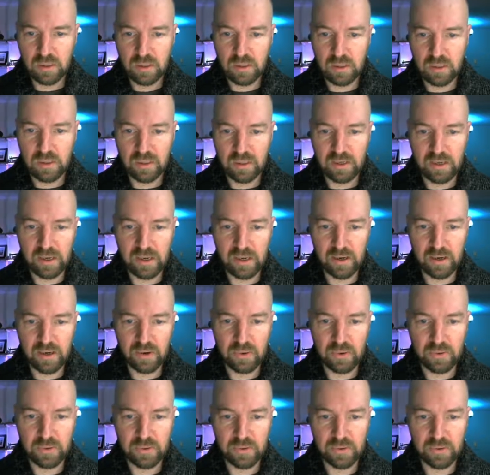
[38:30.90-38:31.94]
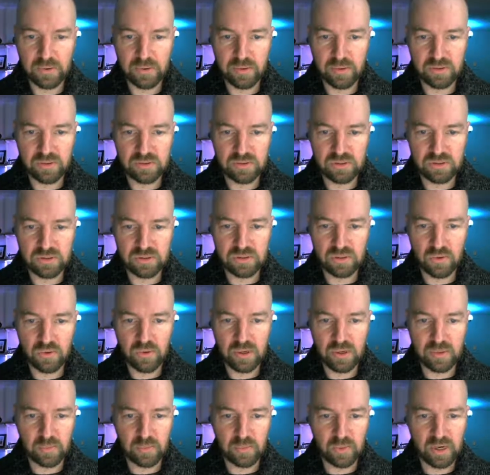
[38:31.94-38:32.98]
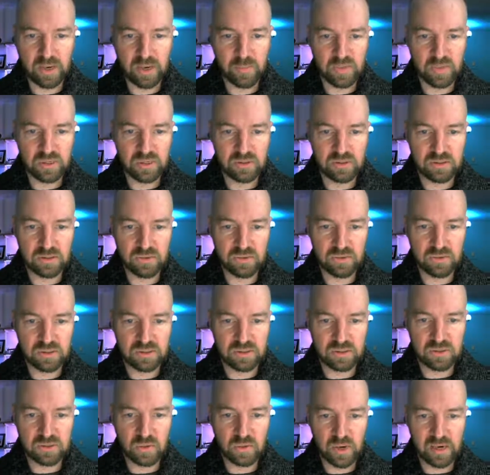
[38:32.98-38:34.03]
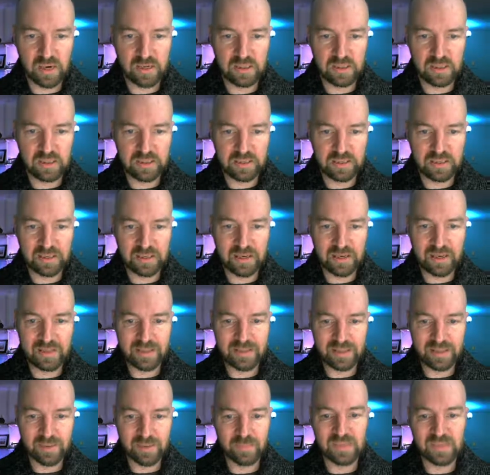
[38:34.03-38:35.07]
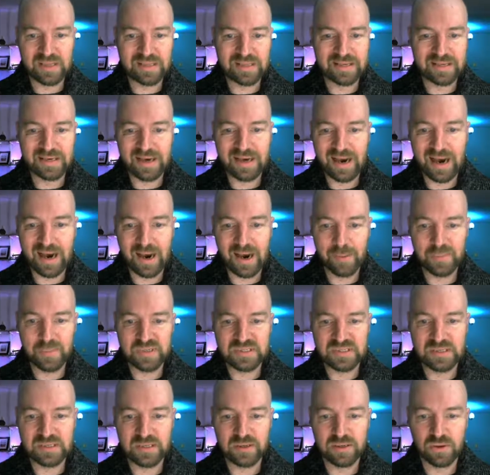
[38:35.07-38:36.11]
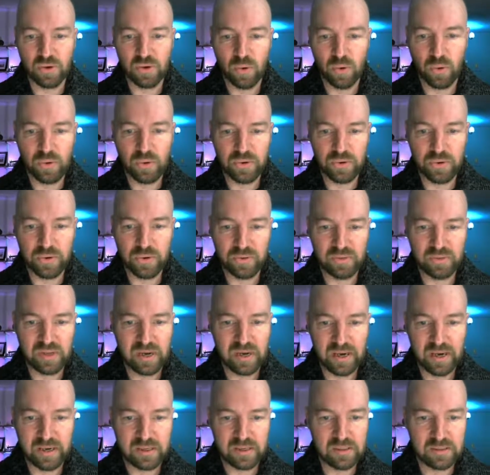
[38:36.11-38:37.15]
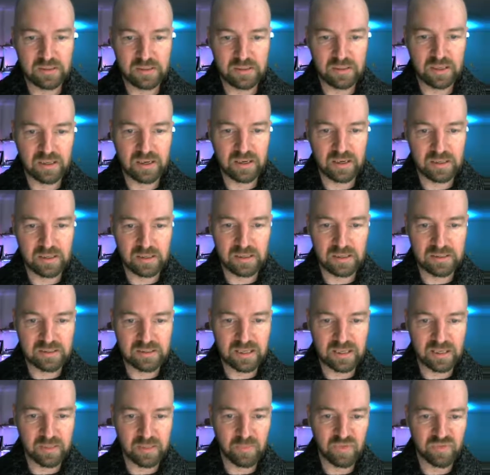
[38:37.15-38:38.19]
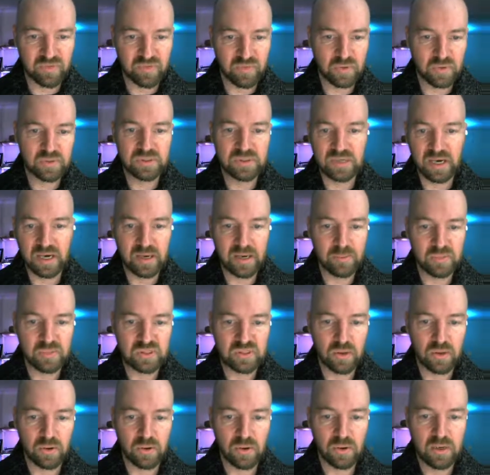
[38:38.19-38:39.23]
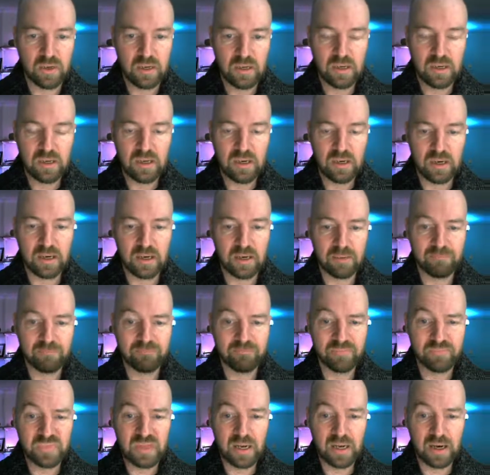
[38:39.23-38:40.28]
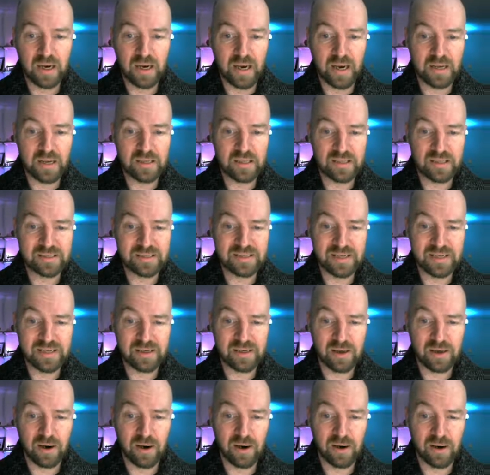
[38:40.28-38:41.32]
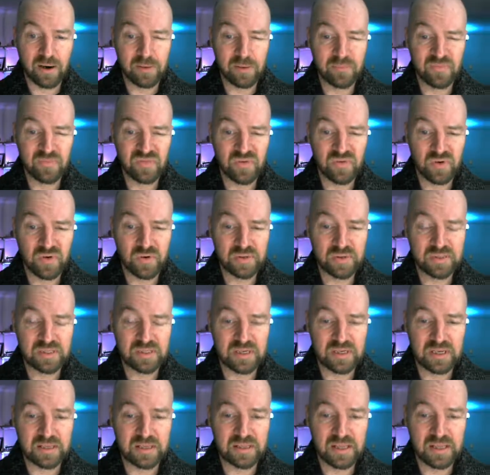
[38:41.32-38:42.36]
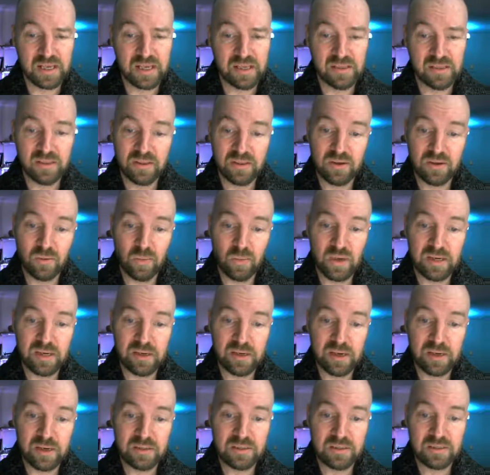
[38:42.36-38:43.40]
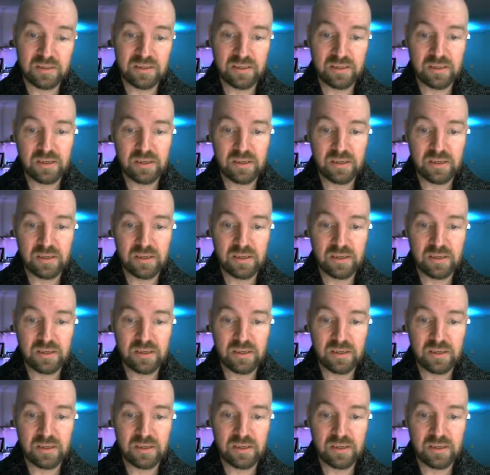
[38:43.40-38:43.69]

And now this joint, what I'm going to do is try clicking on them in the opposite order that I clicked on them the first time. So I clicked on the arm first and then the wing nut.